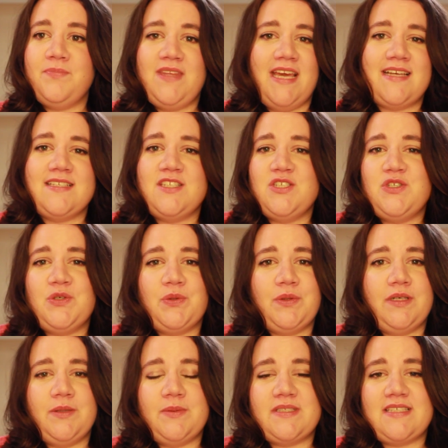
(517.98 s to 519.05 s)
Yes, the
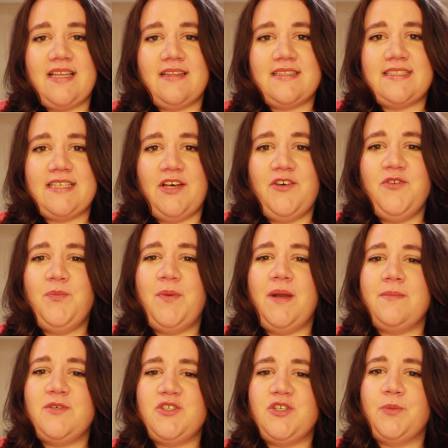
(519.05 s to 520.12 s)
jewelry will sell itself,
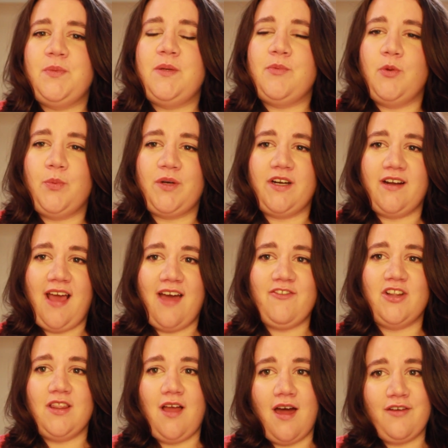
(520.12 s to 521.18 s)
but I'm sure people were going to have
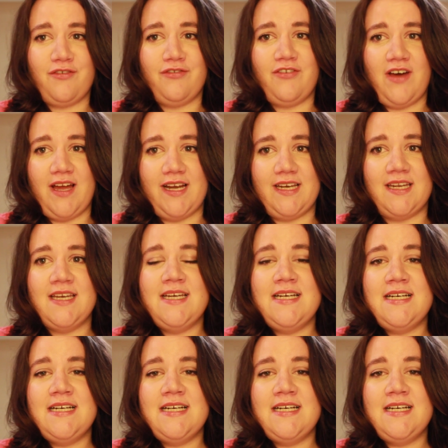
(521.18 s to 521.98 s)
a lot of fun